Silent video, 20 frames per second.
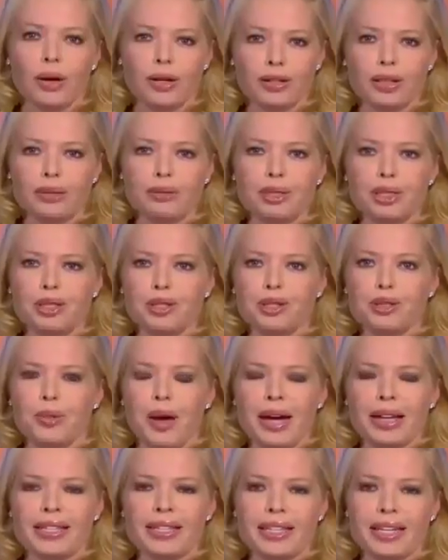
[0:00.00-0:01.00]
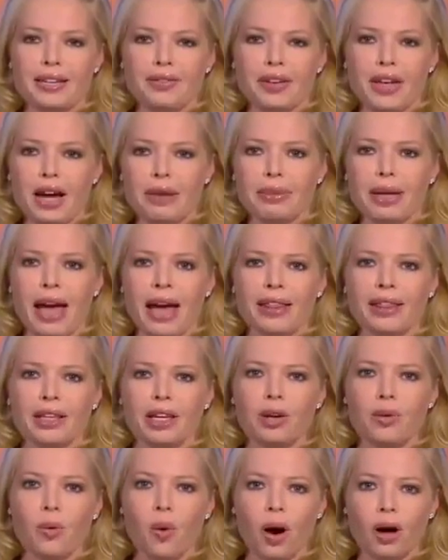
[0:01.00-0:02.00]
Welcome to Newsmax TV. I'm
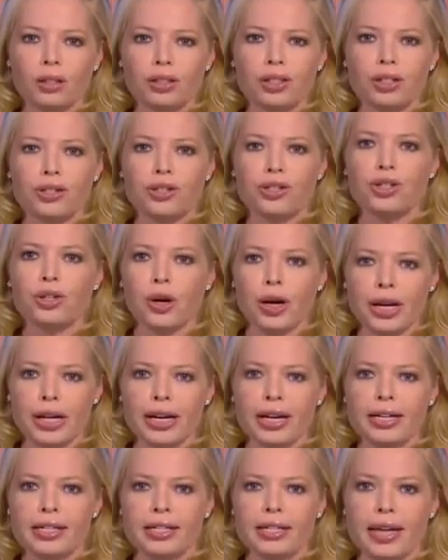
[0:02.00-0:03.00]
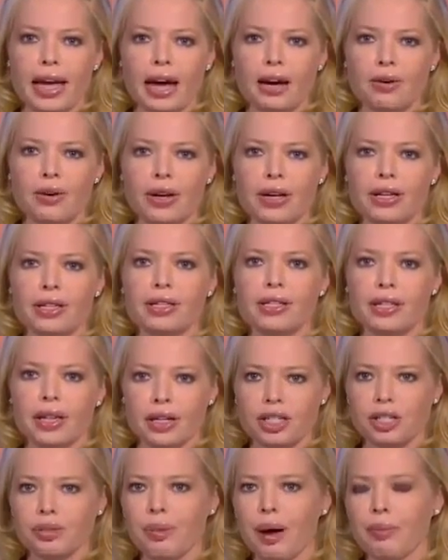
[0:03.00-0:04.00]
Kathleen Walter. Joining us now is
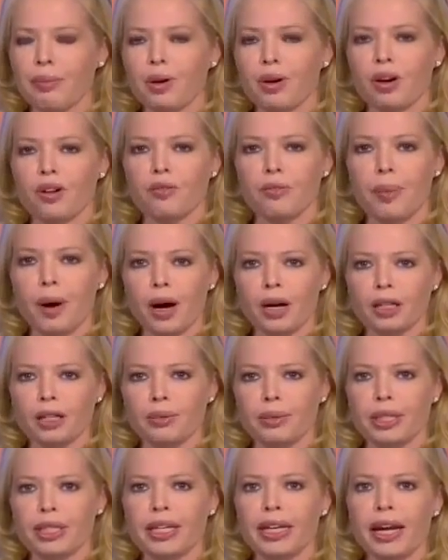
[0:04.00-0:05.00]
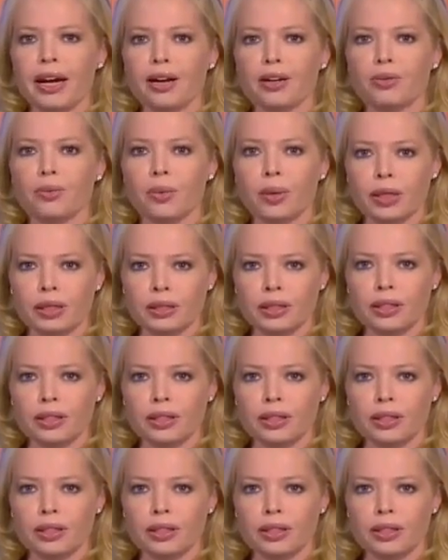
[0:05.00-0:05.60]
Dutch Member of Parliament Geert